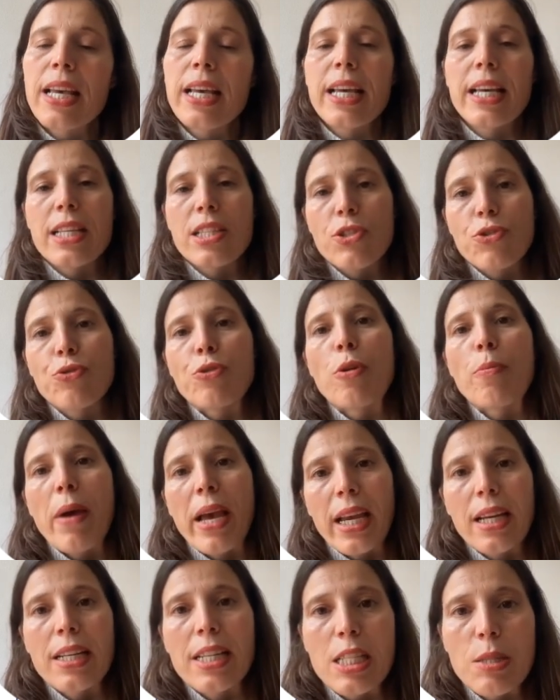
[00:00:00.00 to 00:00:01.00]
It's through a
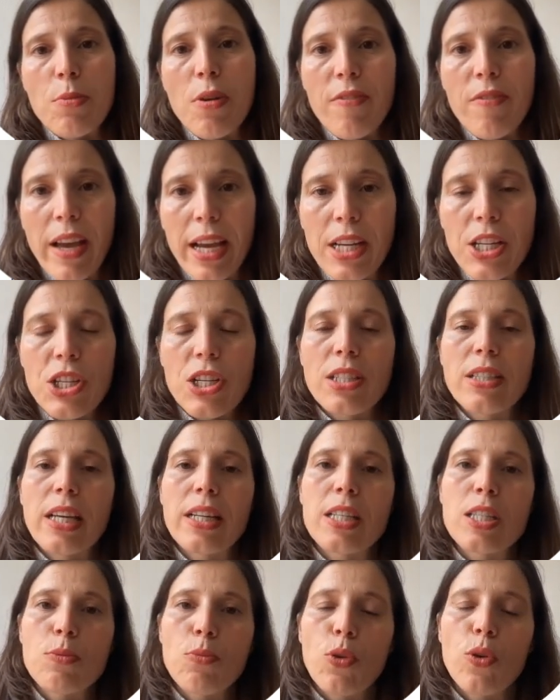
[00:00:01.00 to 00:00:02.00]
mechanism of action that
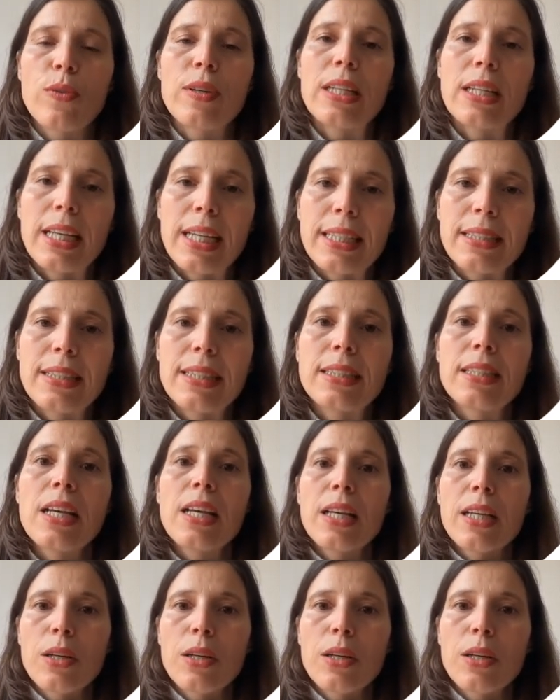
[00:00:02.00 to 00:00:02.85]
is more related